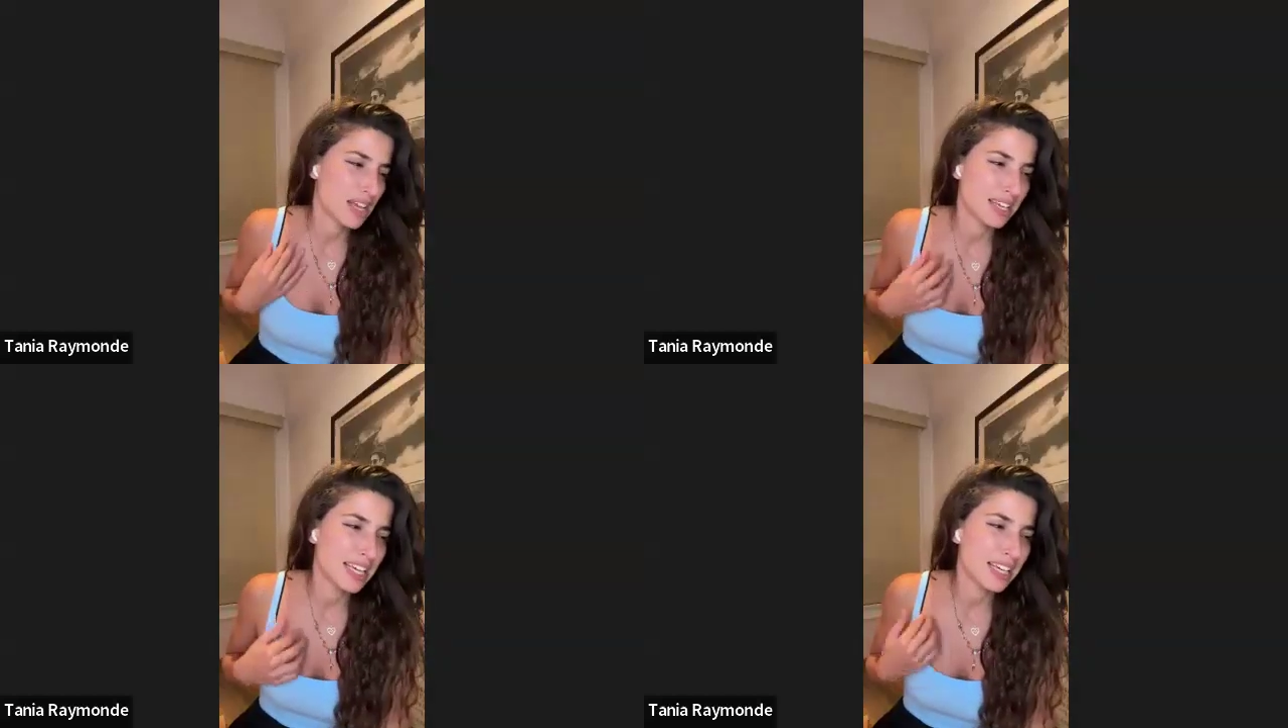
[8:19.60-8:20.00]

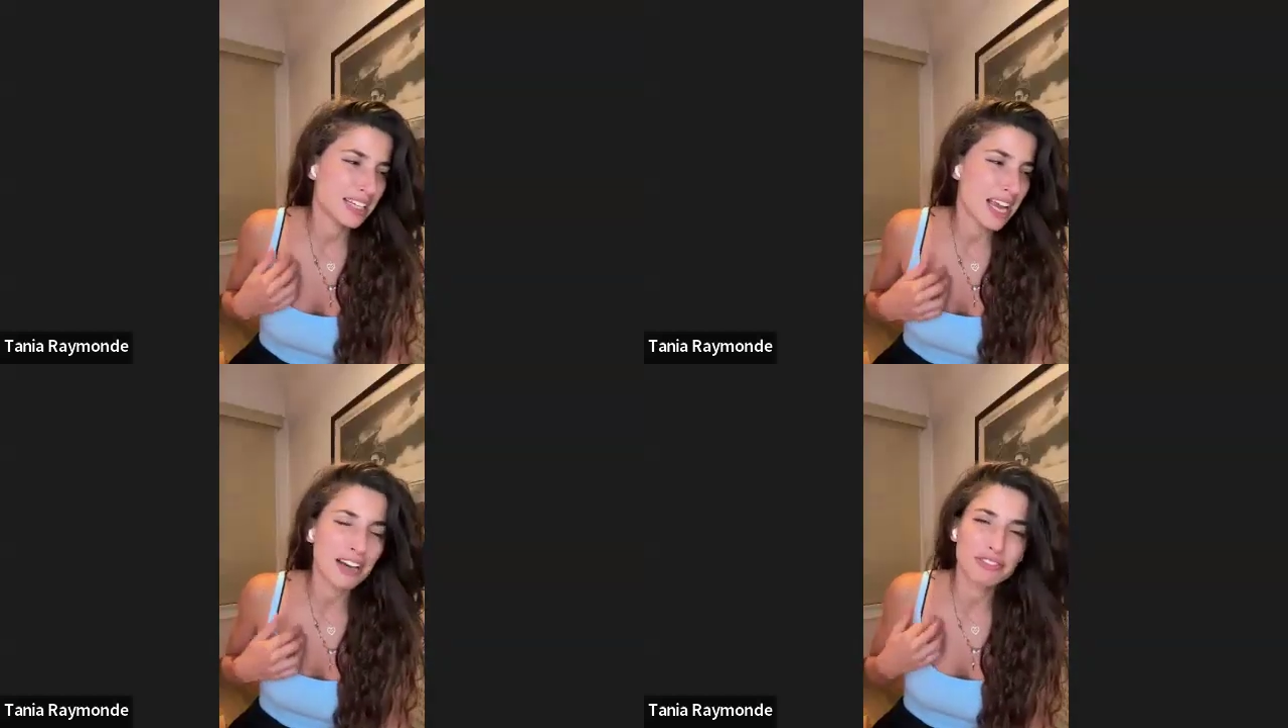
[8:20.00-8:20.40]
He
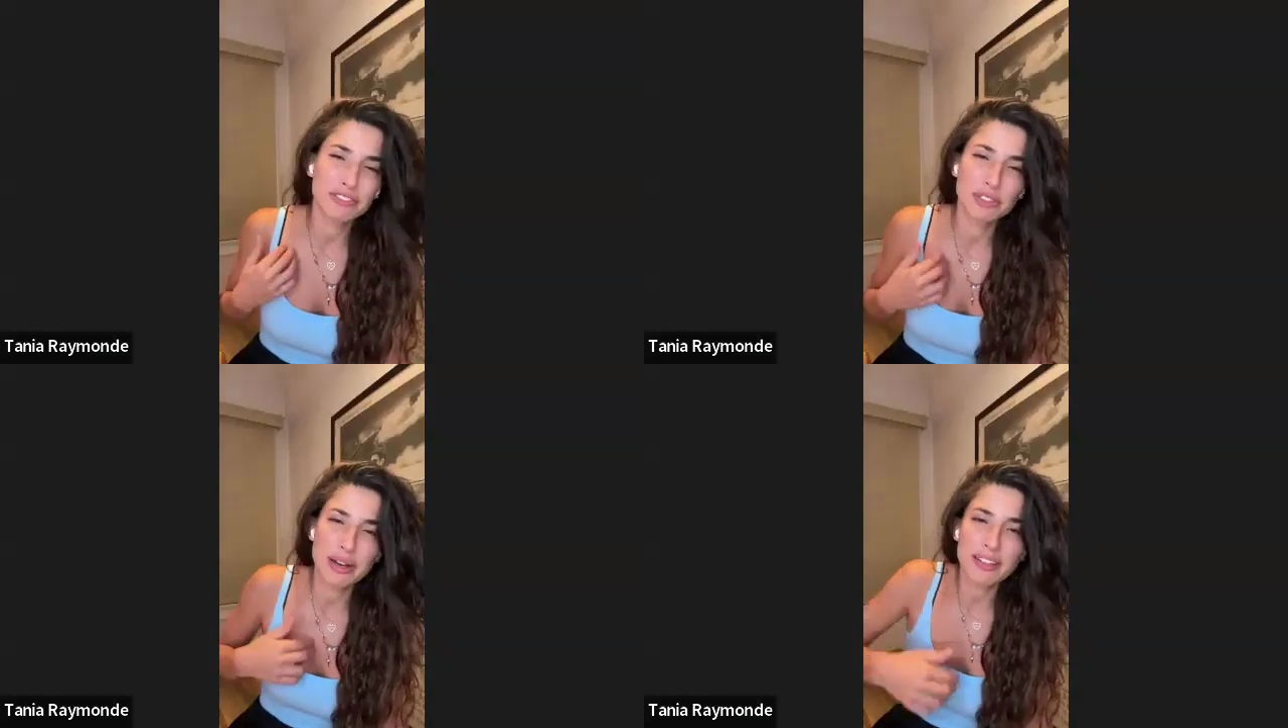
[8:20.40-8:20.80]
can kind of
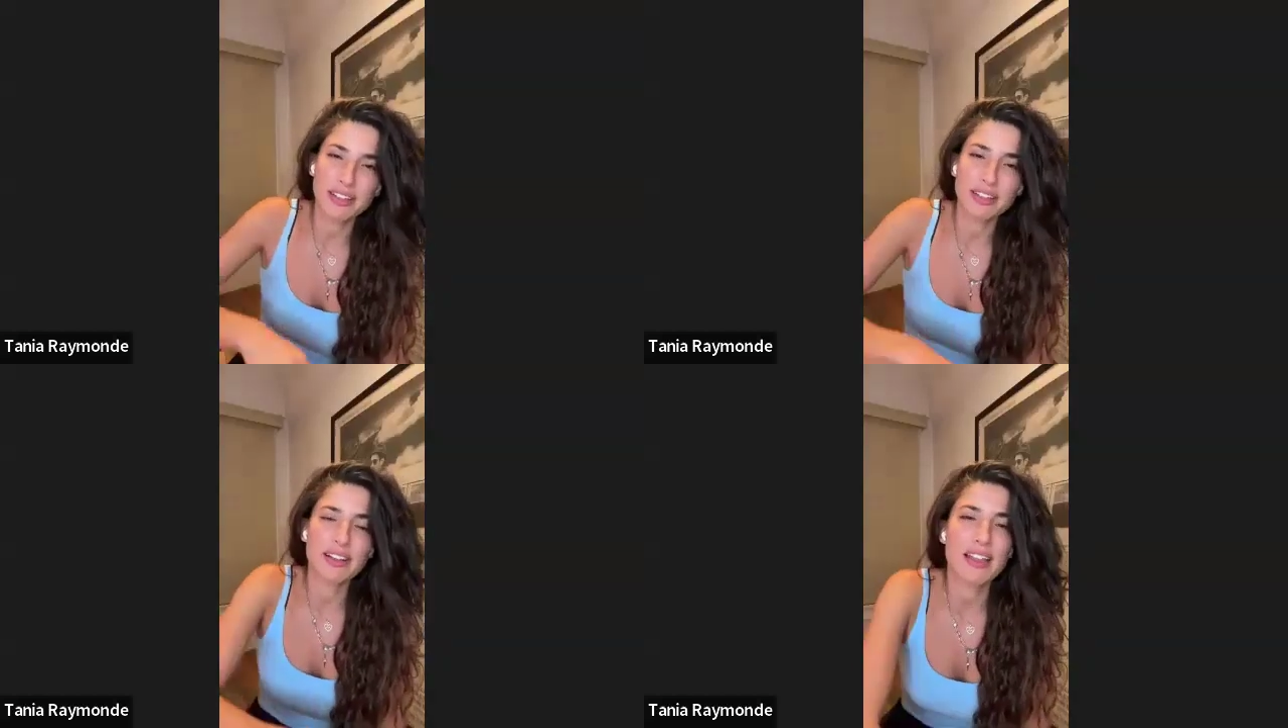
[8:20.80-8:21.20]
do
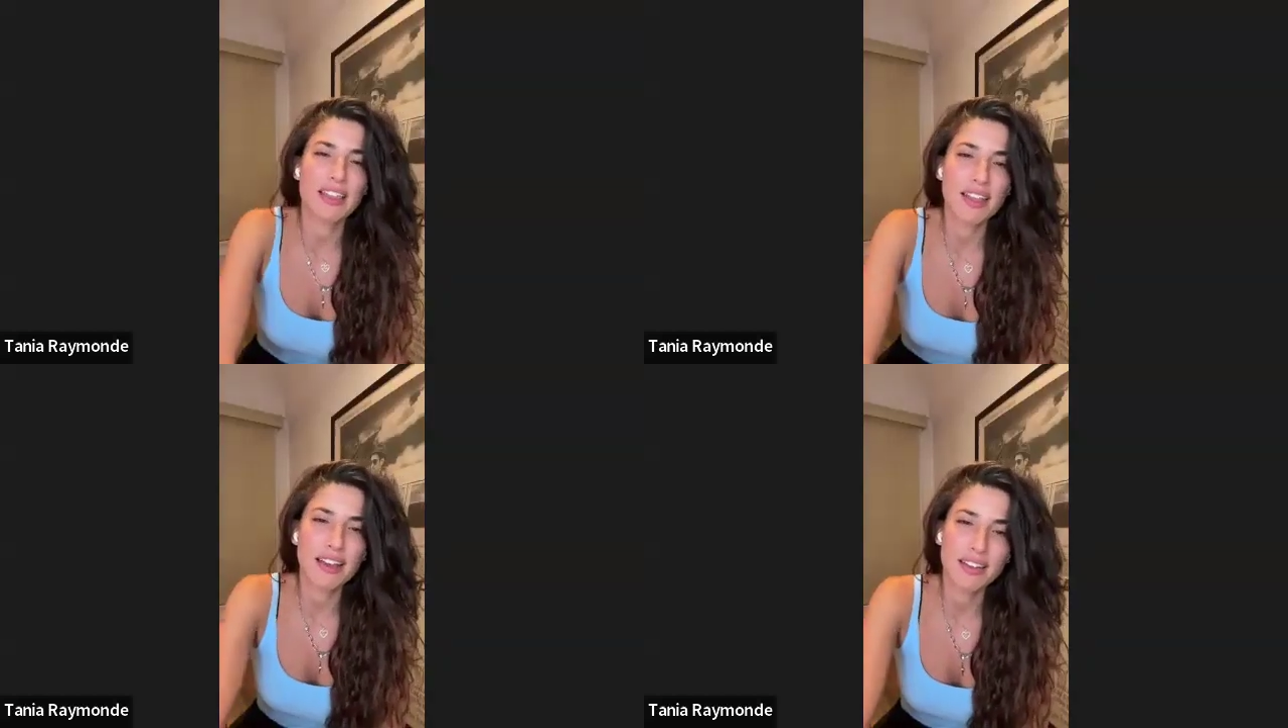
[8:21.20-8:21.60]
anything. I
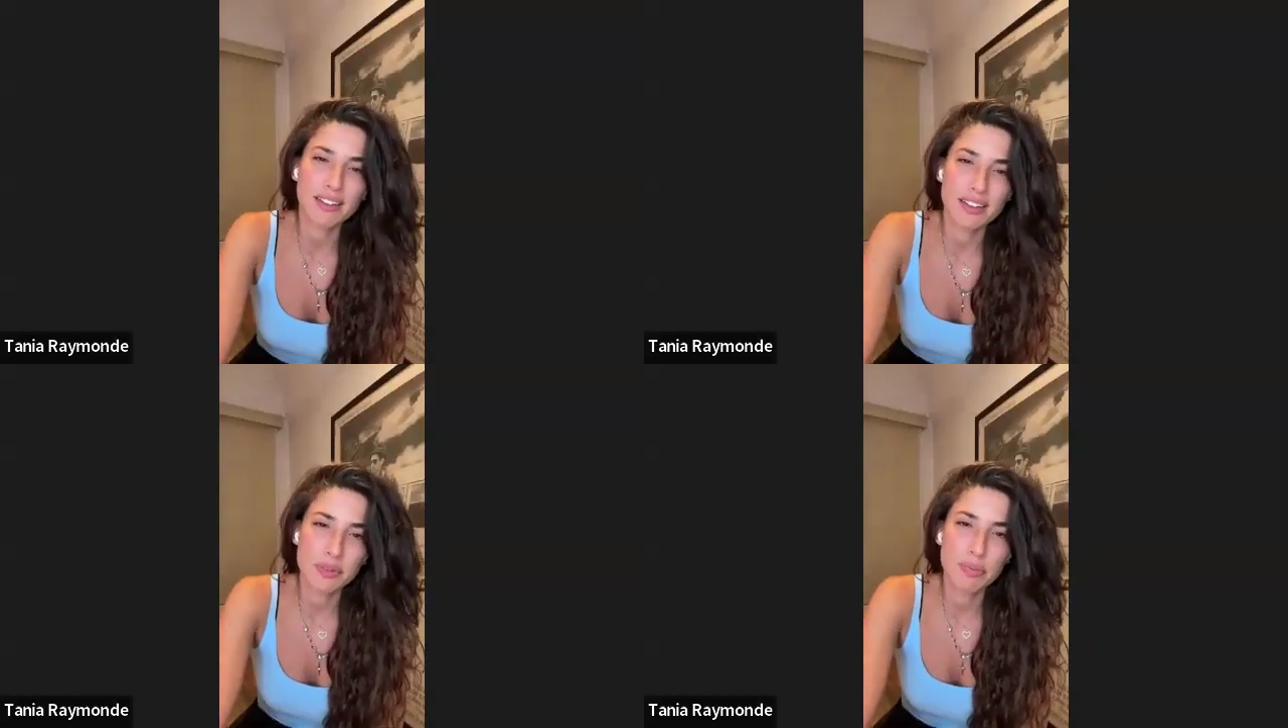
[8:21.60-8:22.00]
think
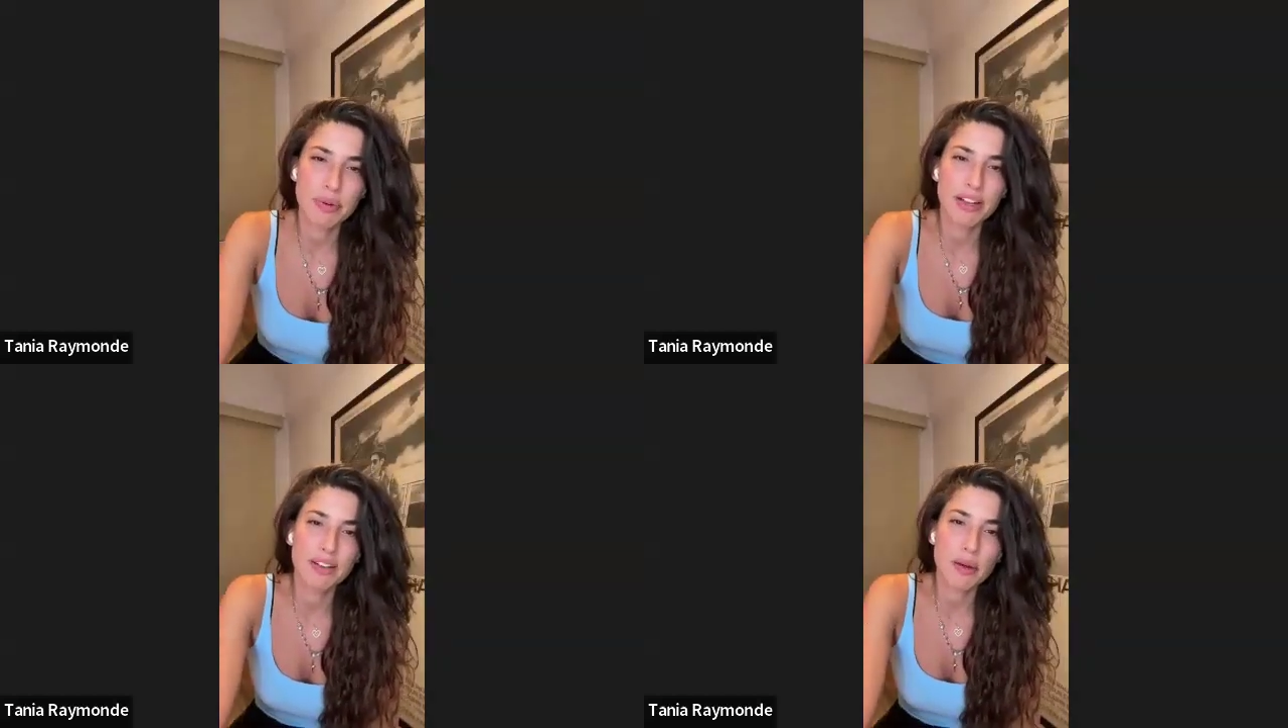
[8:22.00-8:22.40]
it's
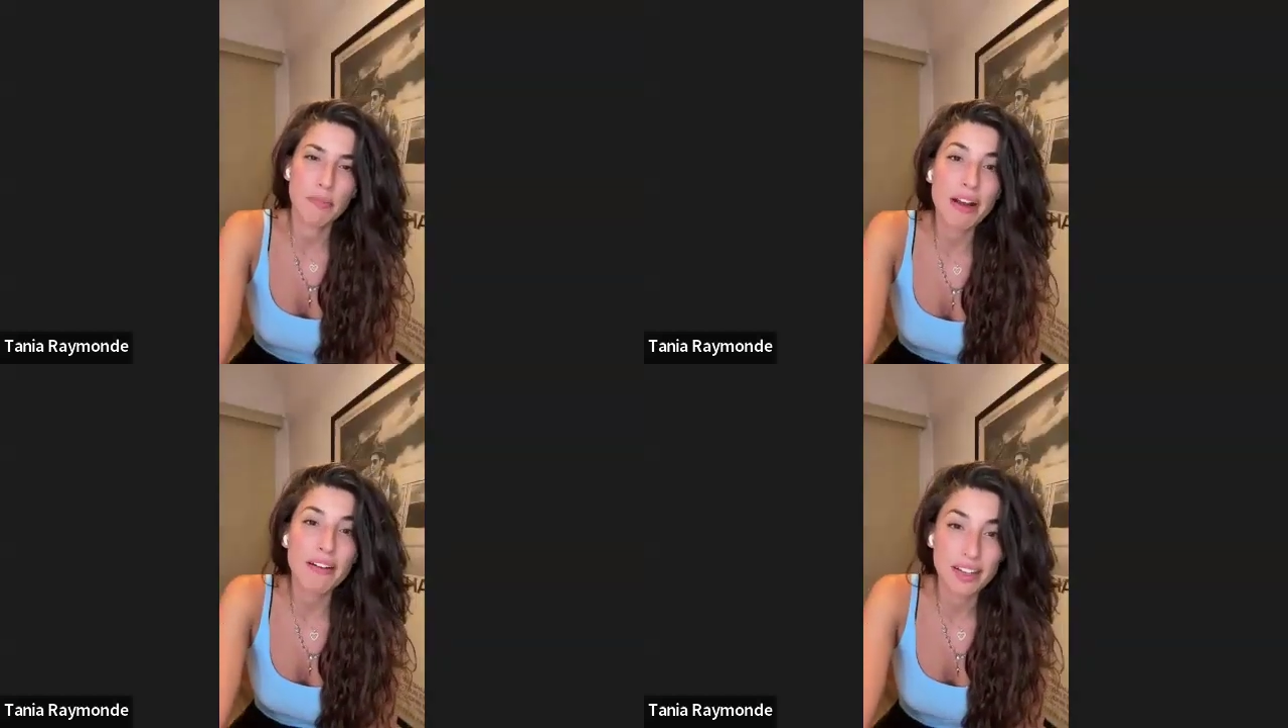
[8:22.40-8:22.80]
pretty
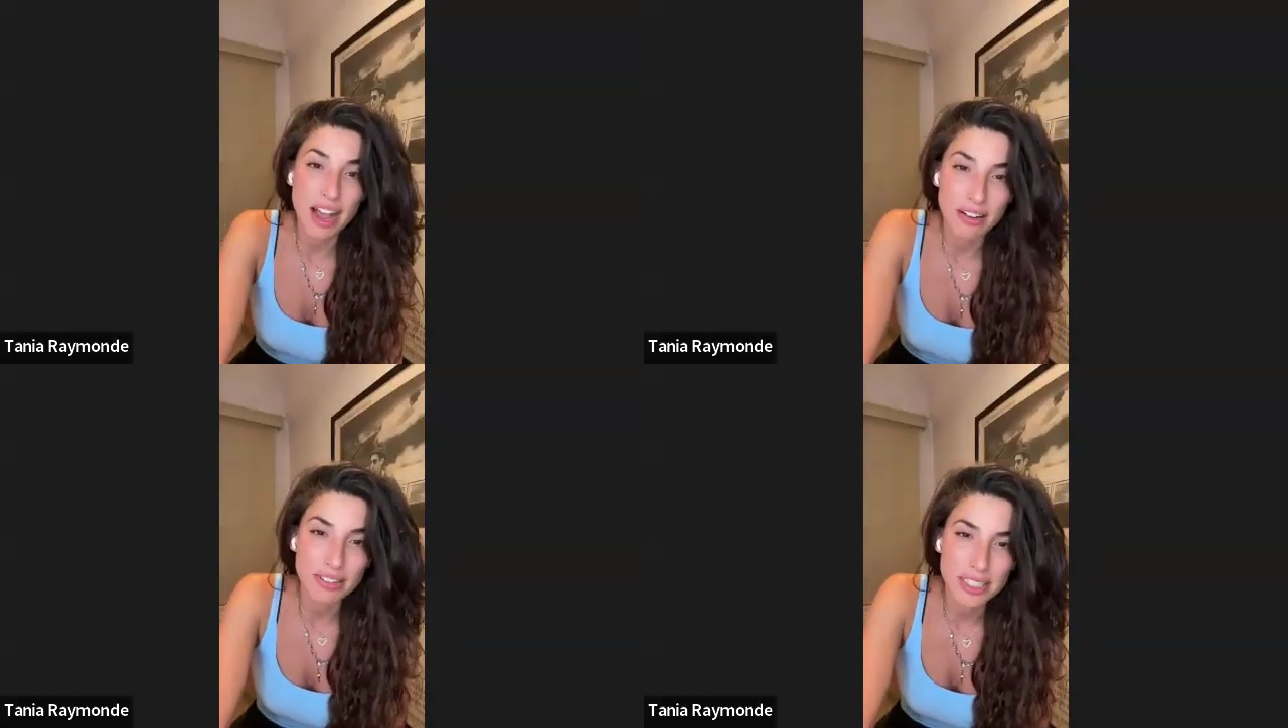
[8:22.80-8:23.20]
apparent
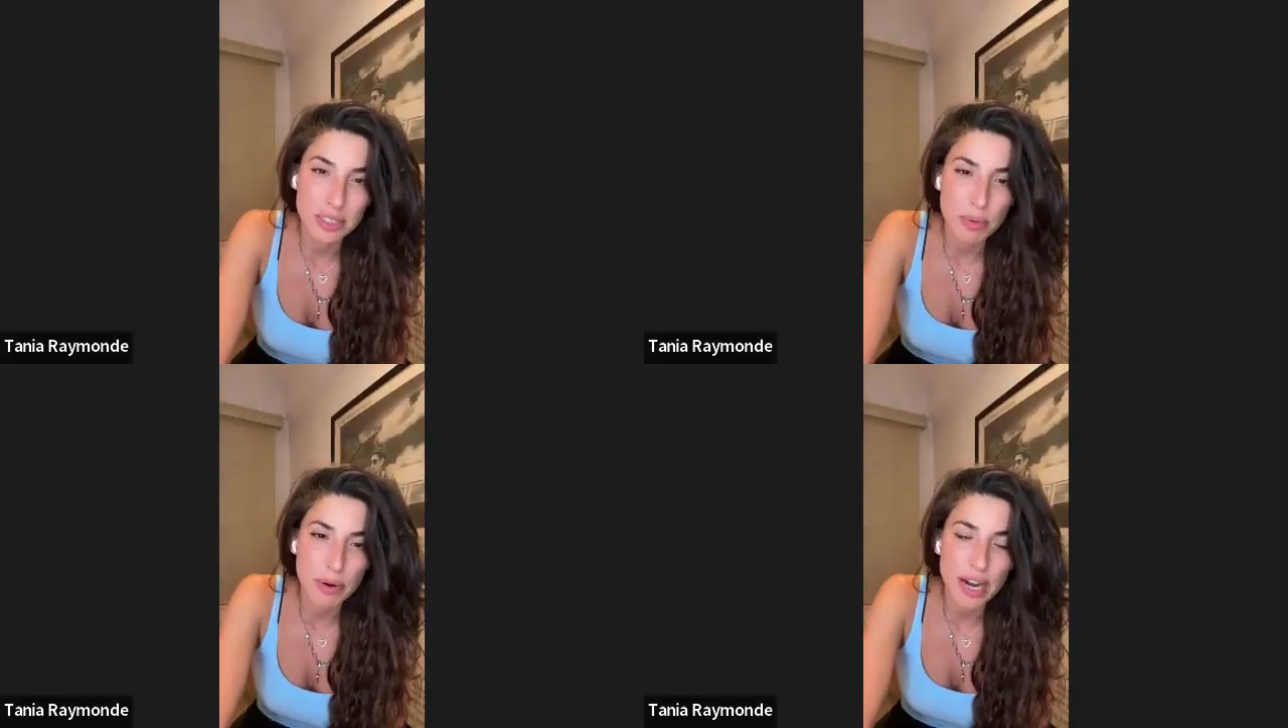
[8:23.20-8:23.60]
now at
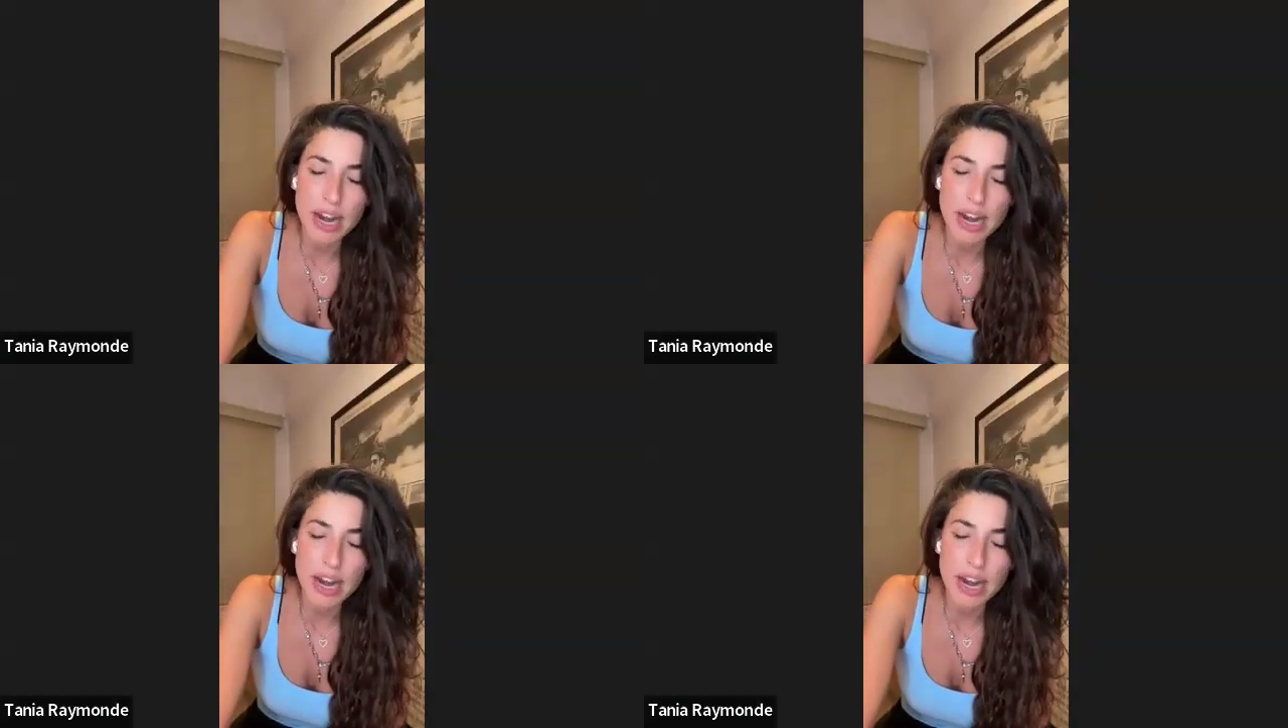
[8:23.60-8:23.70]
this point,